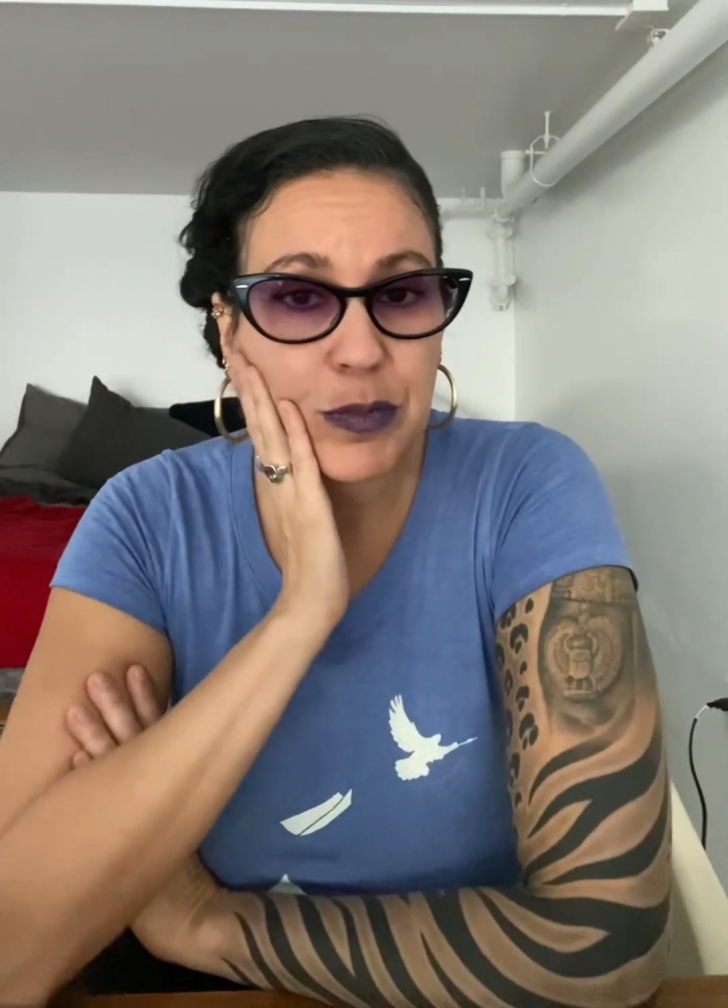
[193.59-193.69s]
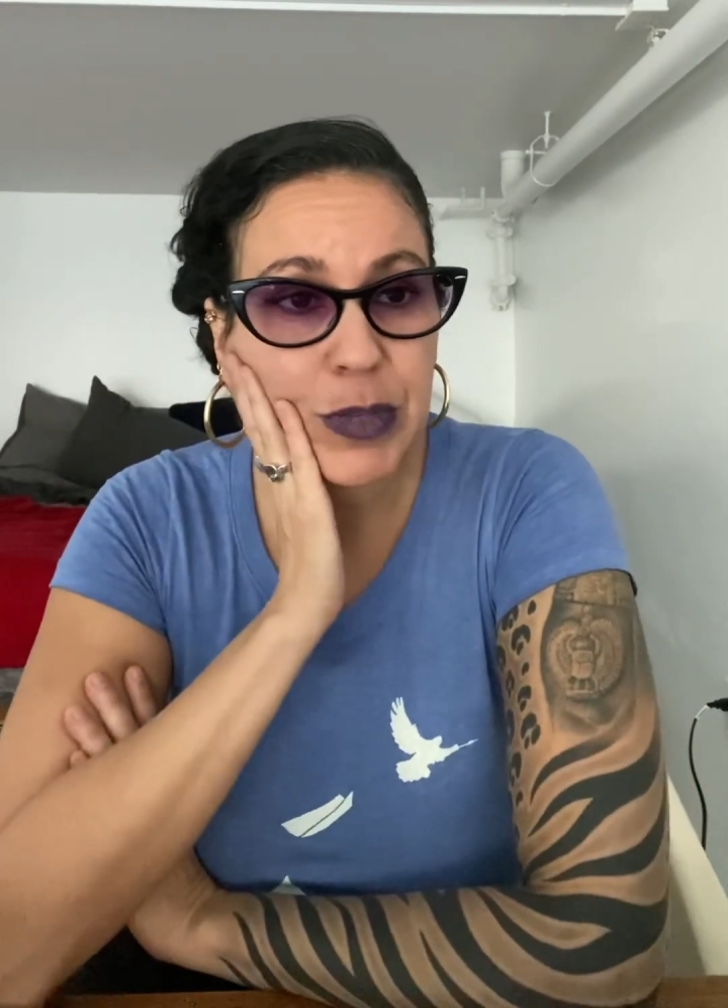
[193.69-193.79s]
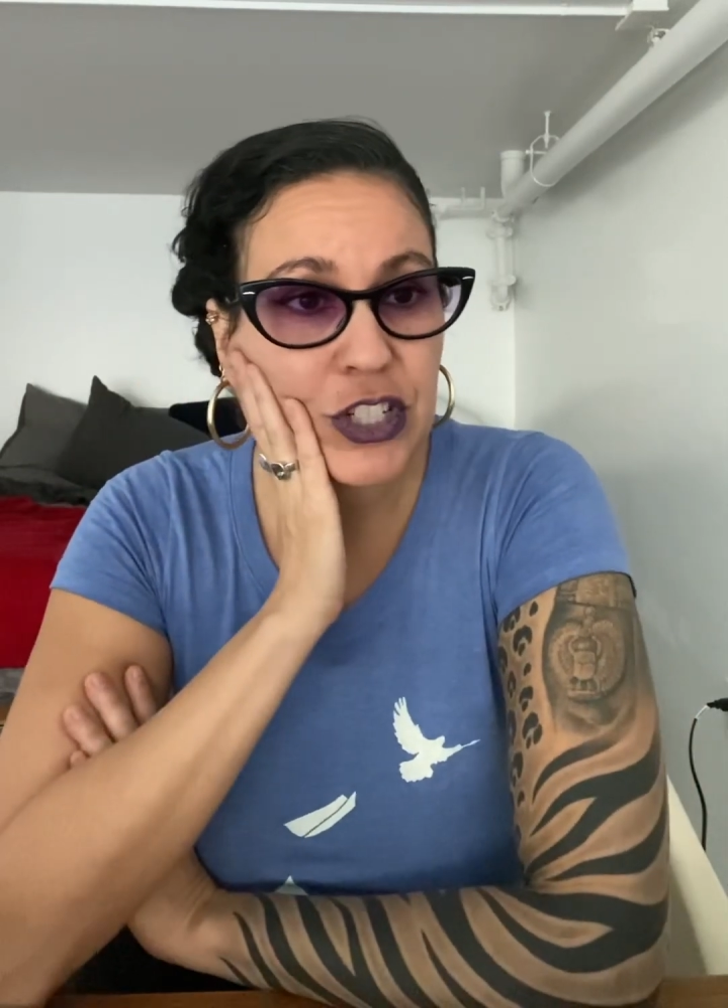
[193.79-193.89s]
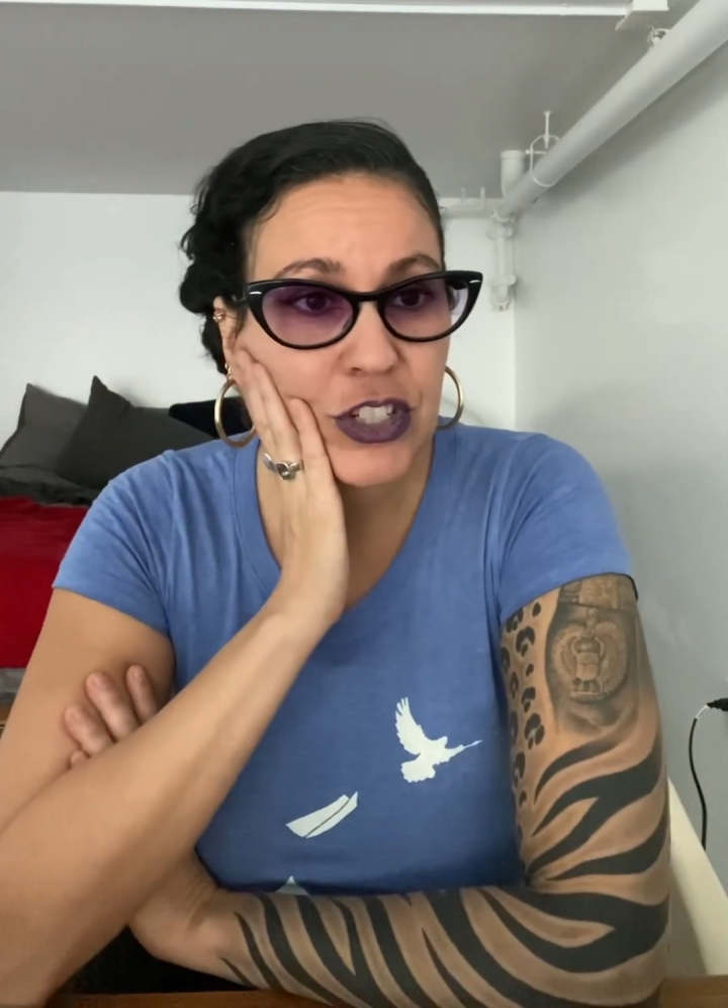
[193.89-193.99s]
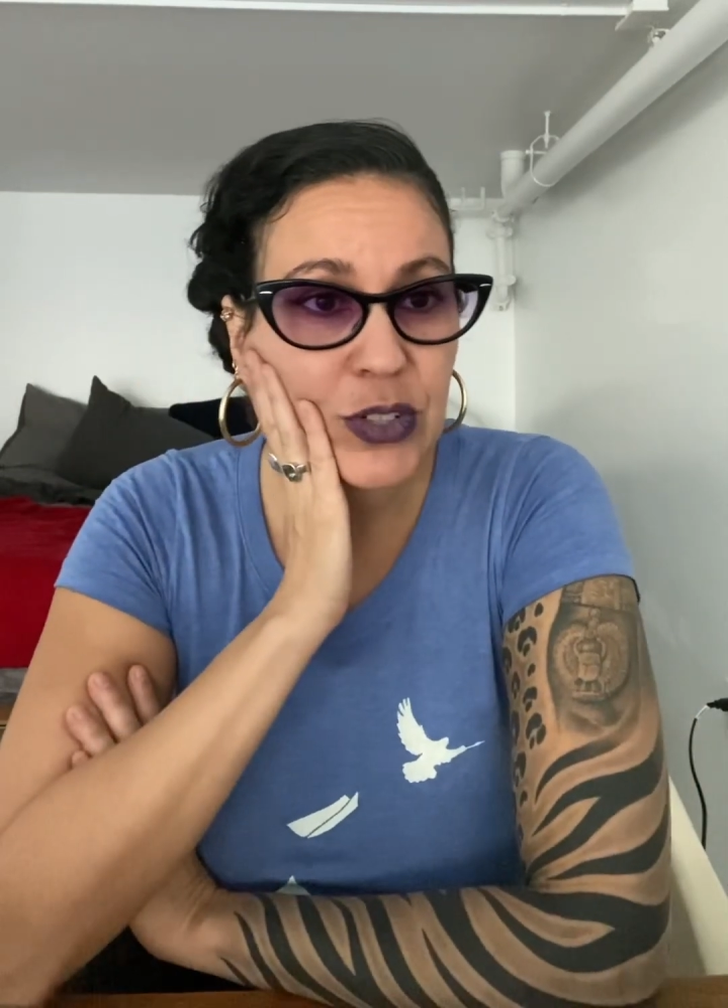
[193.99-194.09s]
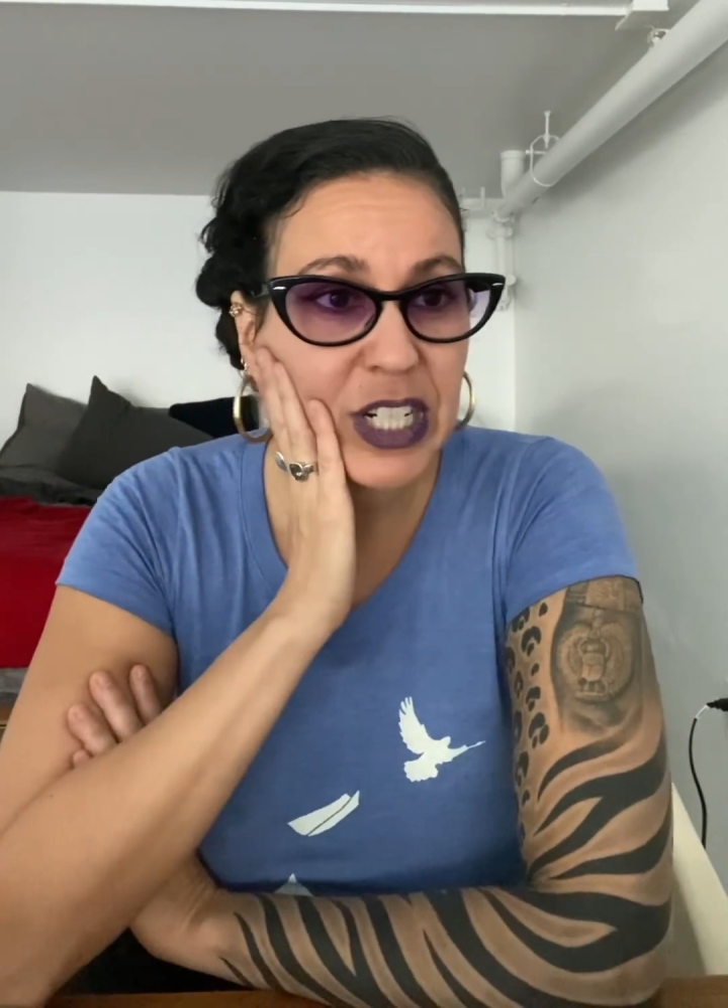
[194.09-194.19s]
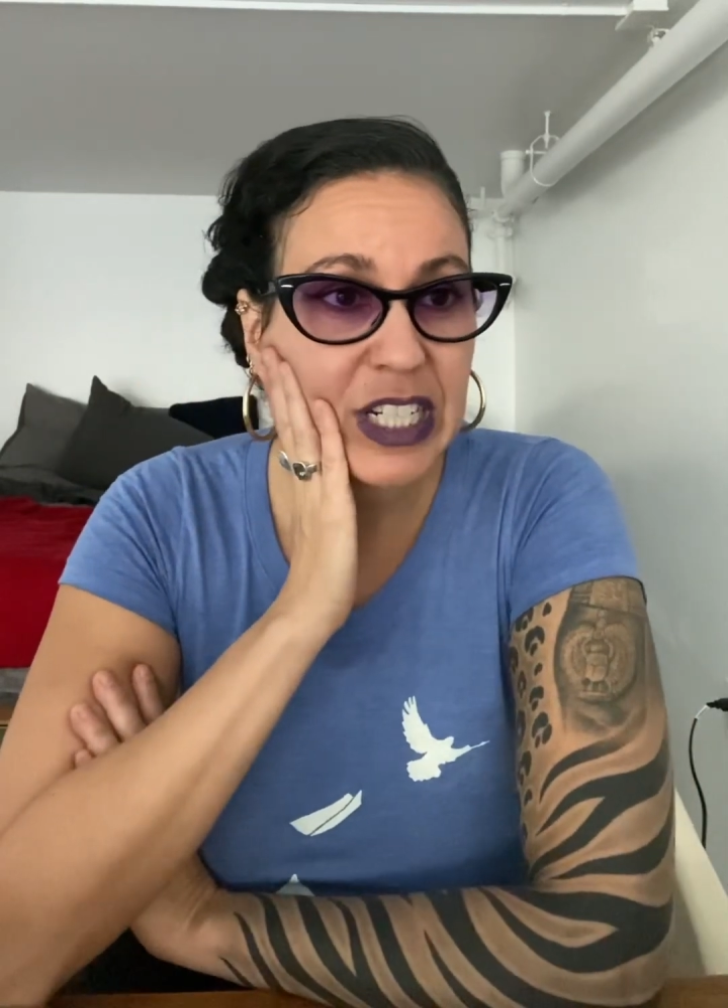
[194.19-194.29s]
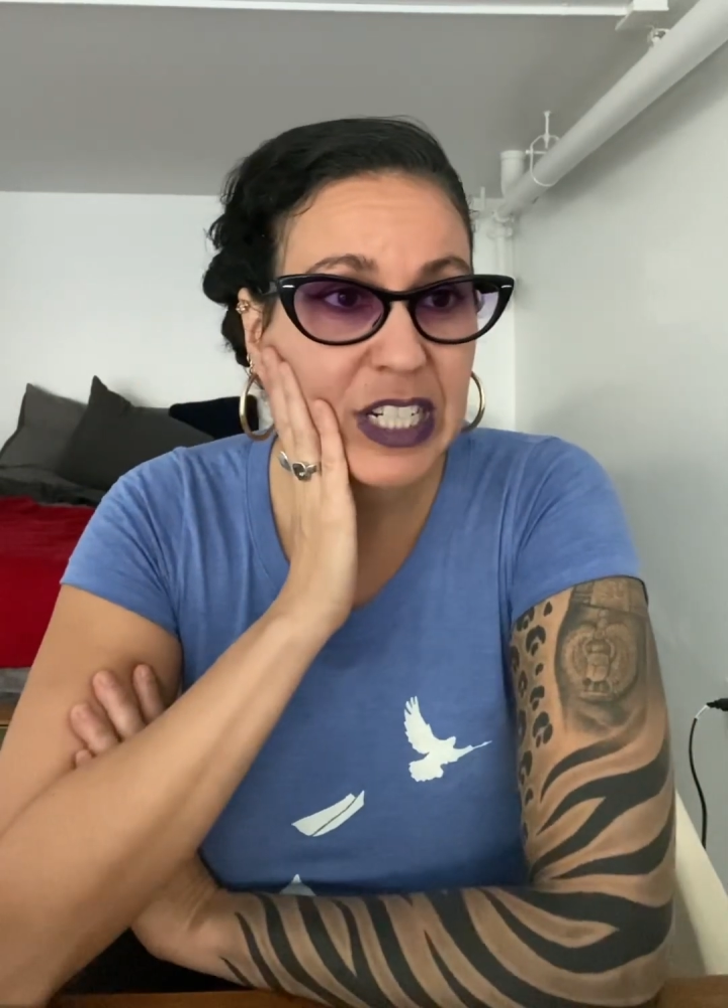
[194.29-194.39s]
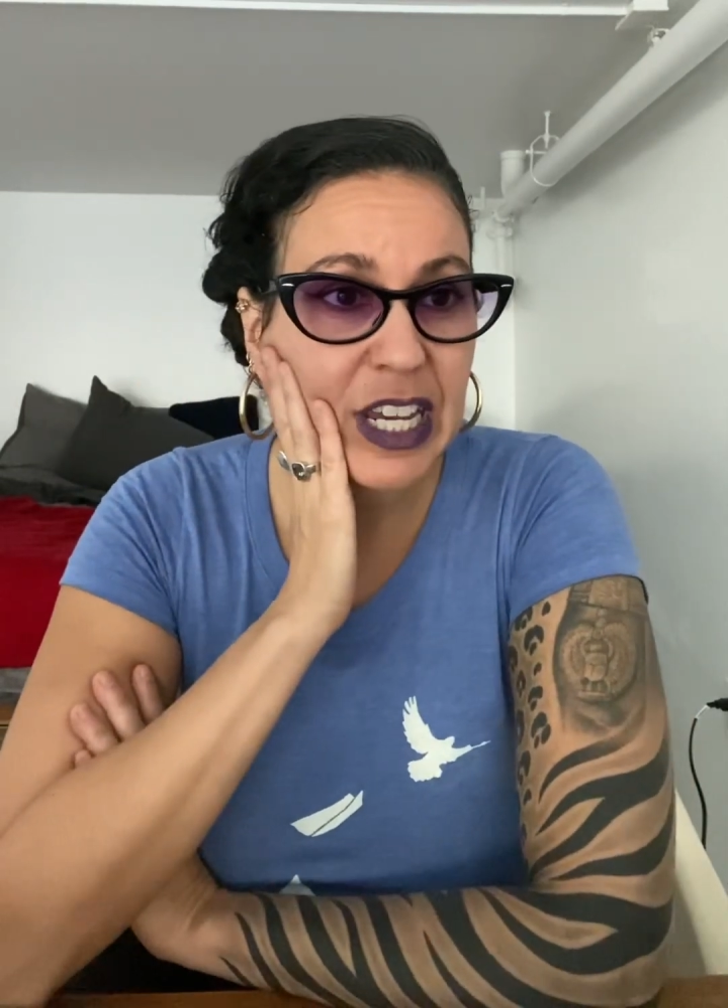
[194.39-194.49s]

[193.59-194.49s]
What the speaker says: but you didn't